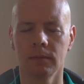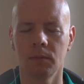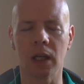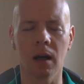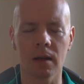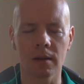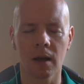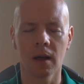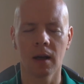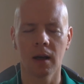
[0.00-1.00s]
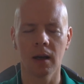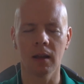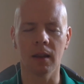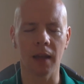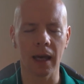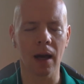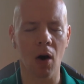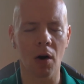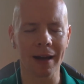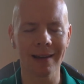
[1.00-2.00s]
Because they
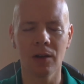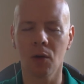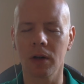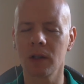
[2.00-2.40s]
are in your